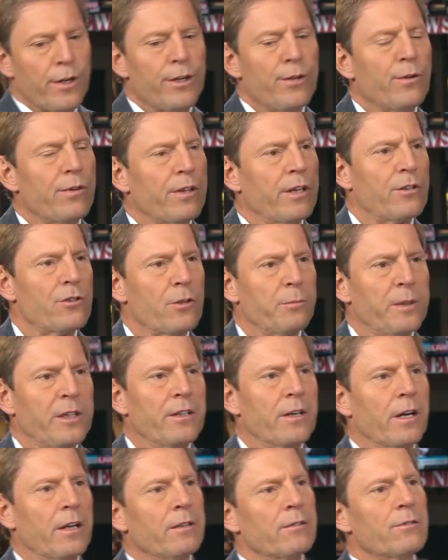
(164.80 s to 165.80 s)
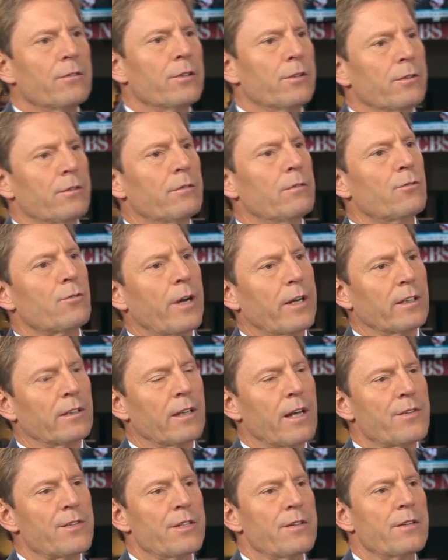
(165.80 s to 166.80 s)
do you think should be done to try to
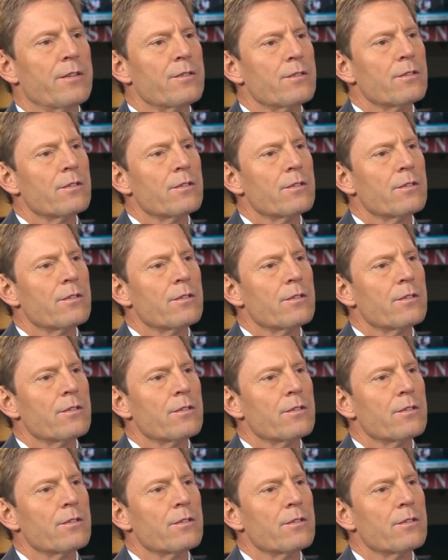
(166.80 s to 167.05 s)
lessen this?